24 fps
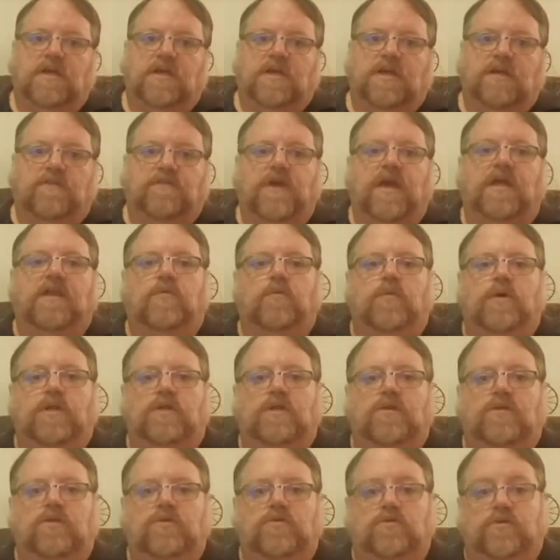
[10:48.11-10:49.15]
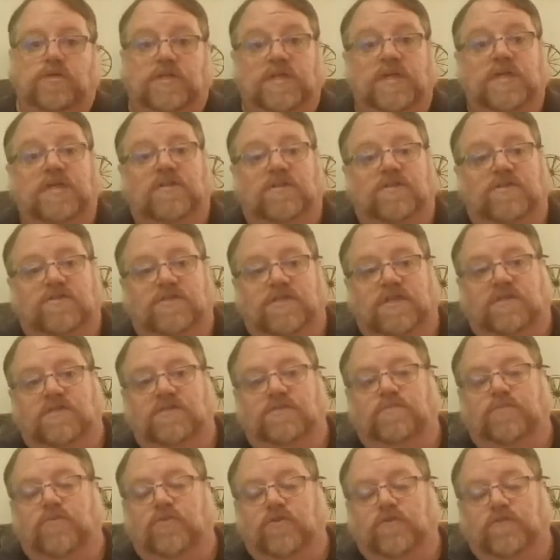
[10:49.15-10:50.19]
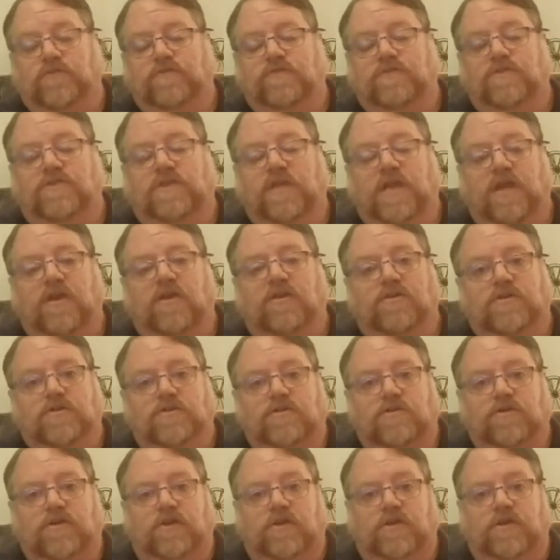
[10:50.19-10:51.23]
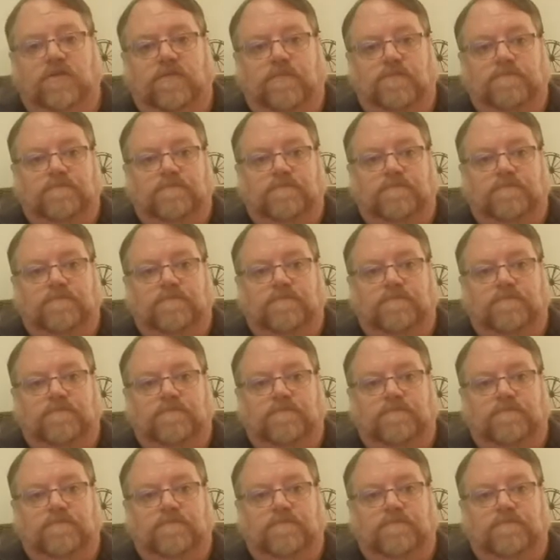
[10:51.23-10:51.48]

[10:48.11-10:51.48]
if anyone who critiques these proofs care to look.